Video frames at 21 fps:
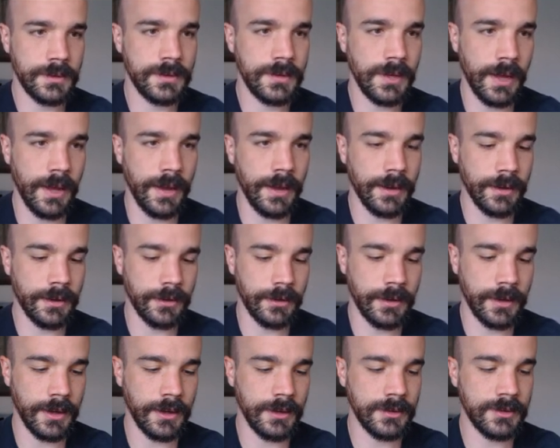tag.
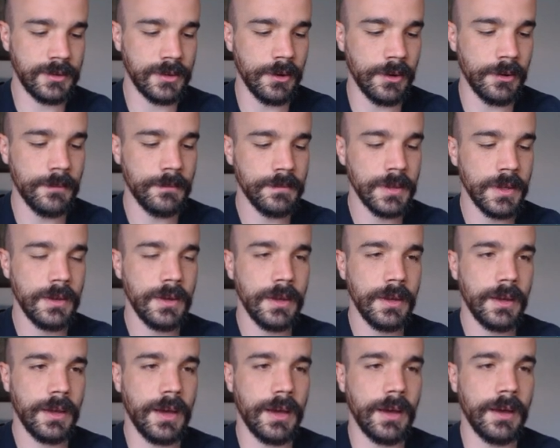Okay, so
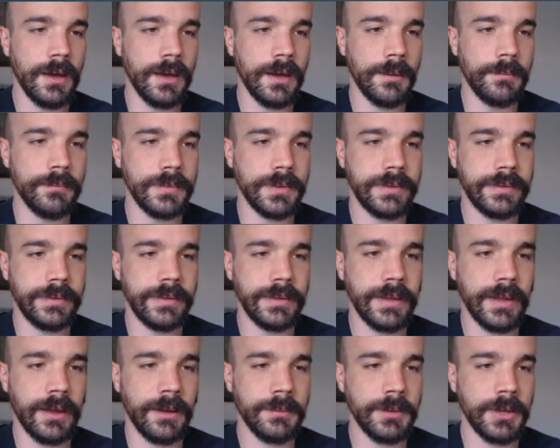um,
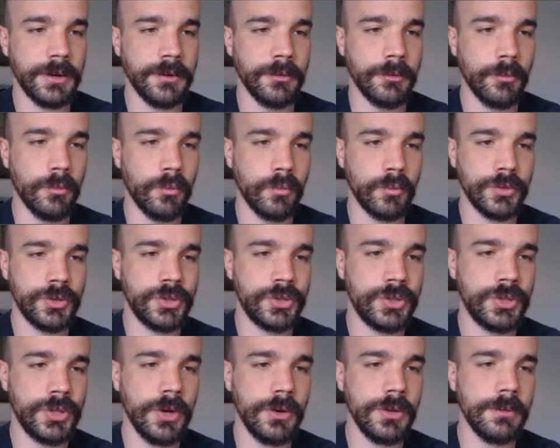I'm going to
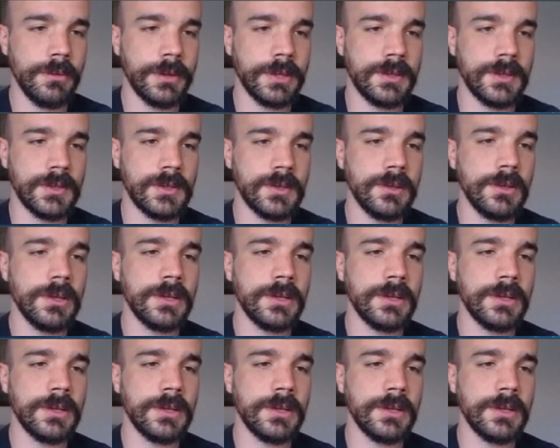show you what this